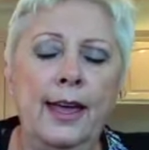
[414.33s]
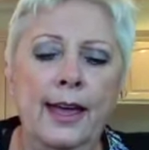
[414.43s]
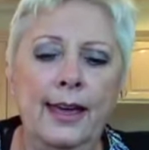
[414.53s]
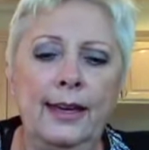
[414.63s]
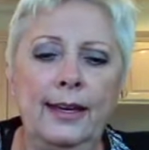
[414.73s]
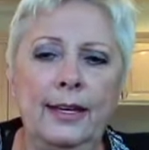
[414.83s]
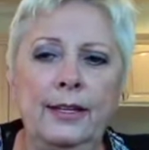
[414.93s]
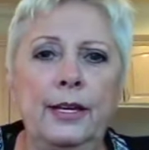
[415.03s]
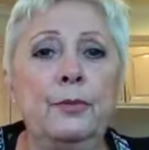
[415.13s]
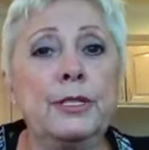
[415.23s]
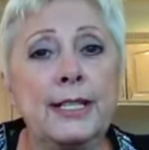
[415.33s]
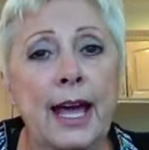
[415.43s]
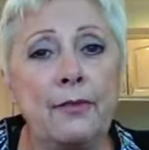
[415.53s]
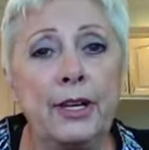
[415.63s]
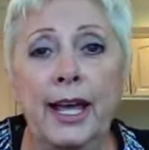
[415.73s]
And he wants to
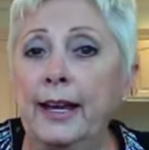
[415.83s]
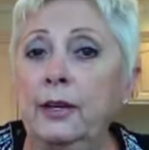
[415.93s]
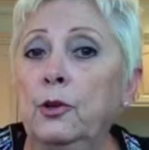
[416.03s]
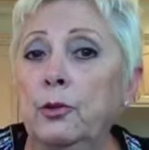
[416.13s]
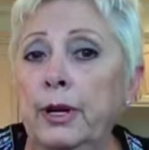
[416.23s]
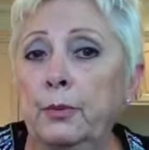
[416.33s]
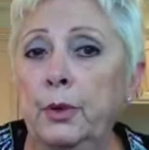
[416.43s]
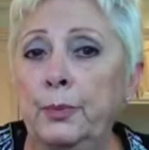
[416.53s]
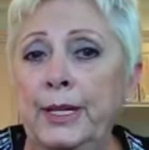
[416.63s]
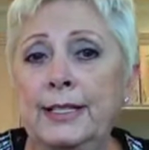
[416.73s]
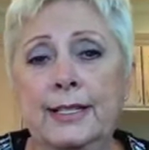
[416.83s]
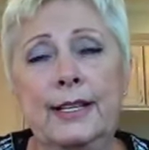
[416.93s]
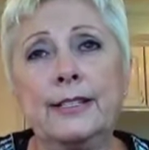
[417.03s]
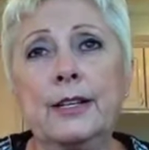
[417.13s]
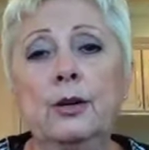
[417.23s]
have it at Incredible Pizza.
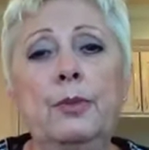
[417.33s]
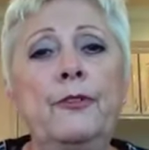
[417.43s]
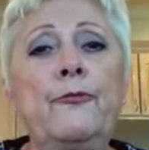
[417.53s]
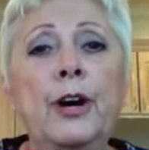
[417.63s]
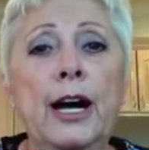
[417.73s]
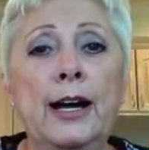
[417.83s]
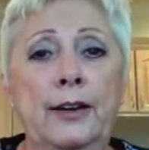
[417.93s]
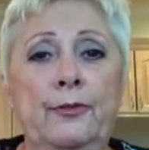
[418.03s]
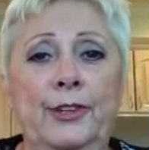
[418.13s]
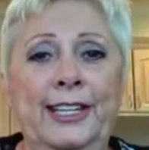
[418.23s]
He's going to be five.